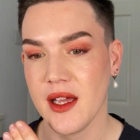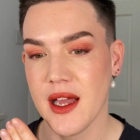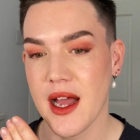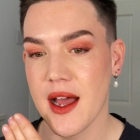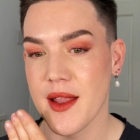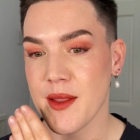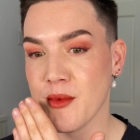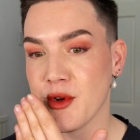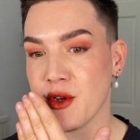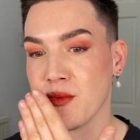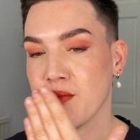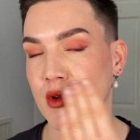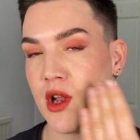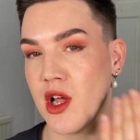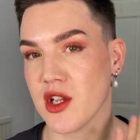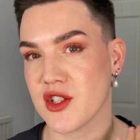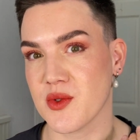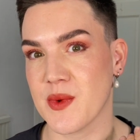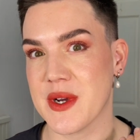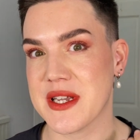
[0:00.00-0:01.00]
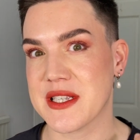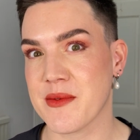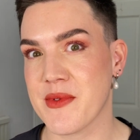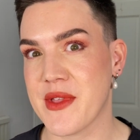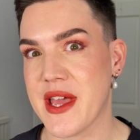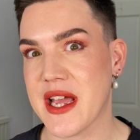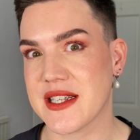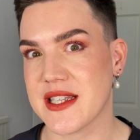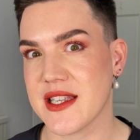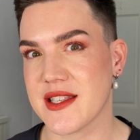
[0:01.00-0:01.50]
and then when you blot away some of the
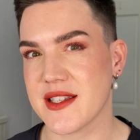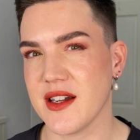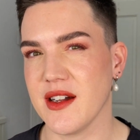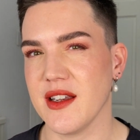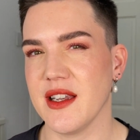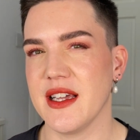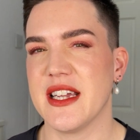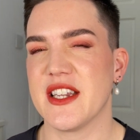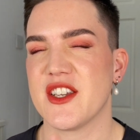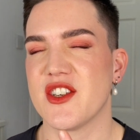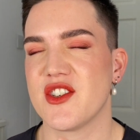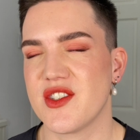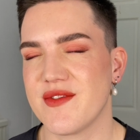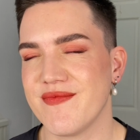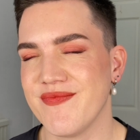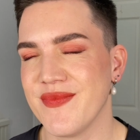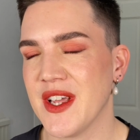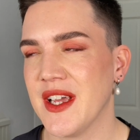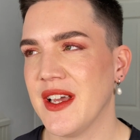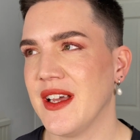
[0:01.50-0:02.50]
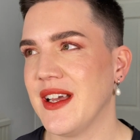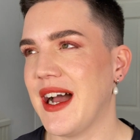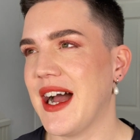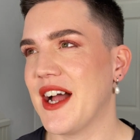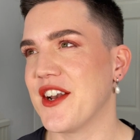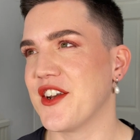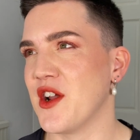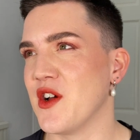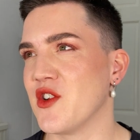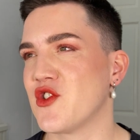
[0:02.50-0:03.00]
excess colour, I
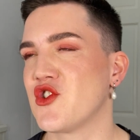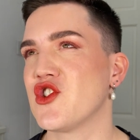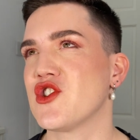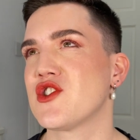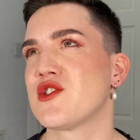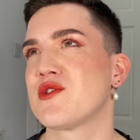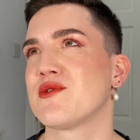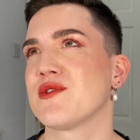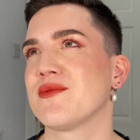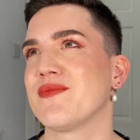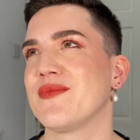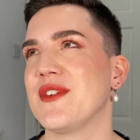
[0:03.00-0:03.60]
don't know, it just